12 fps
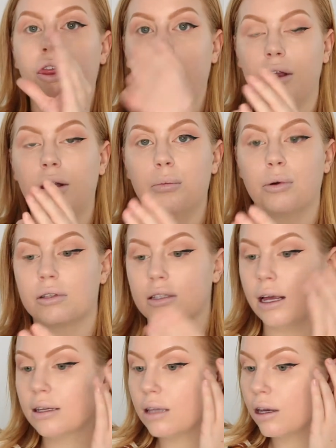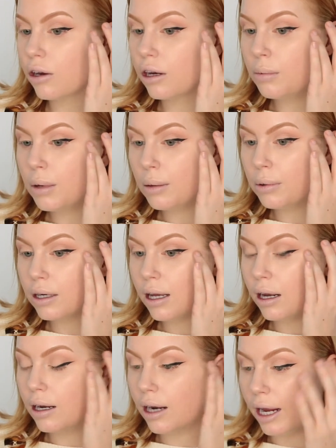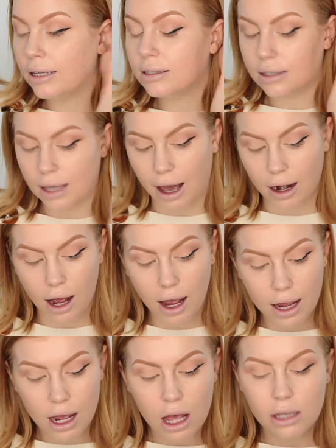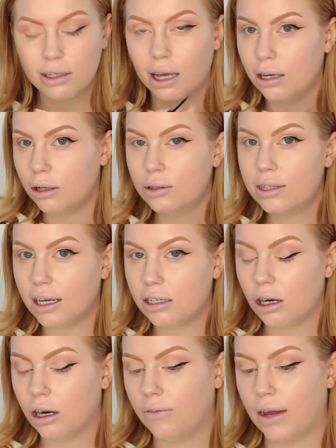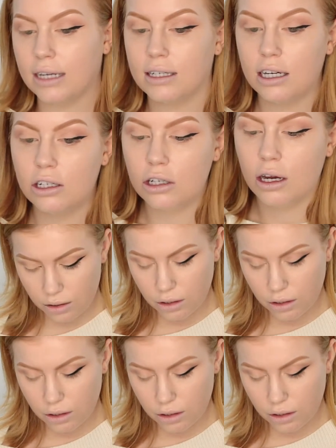thin and precise that you're gonna be able to get a nice cat eye. Just kind of use that to your advantage.